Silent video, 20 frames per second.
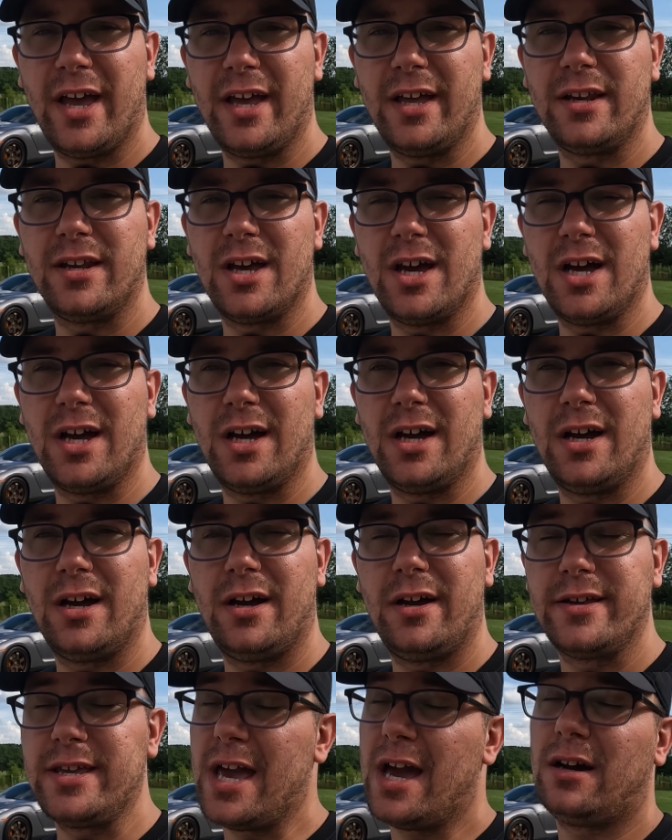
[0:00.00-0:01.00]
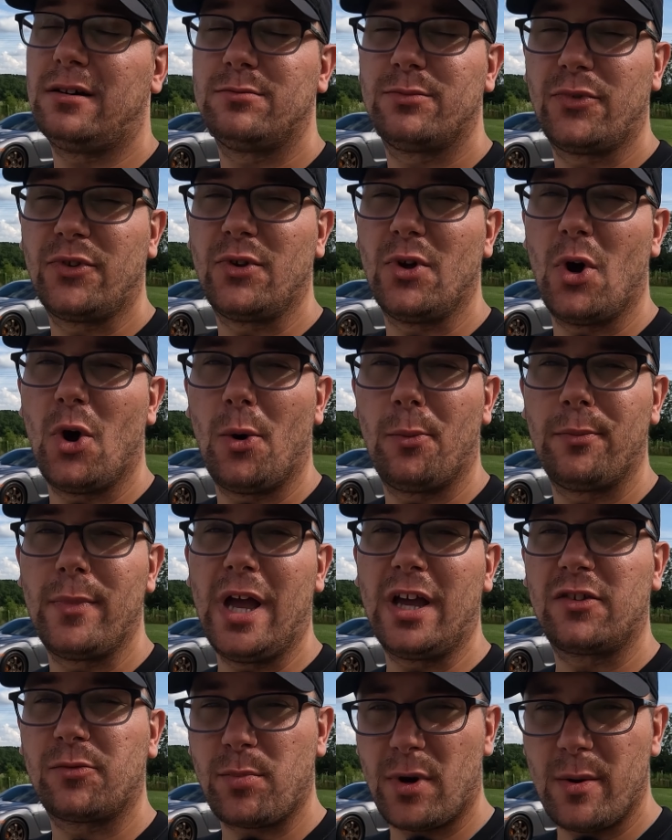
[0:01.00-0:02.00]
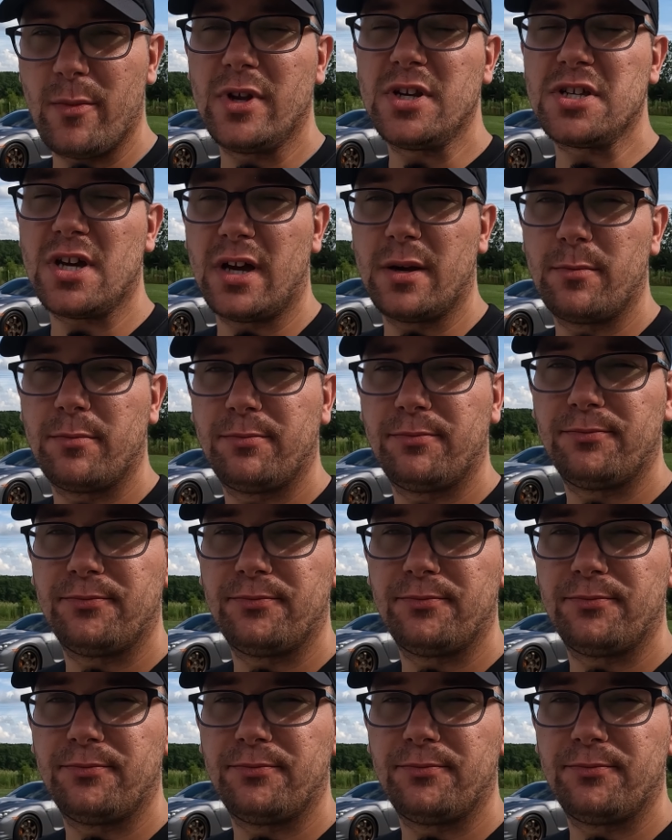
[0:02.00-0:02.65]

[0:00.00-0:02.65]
And yeah, so experiment time.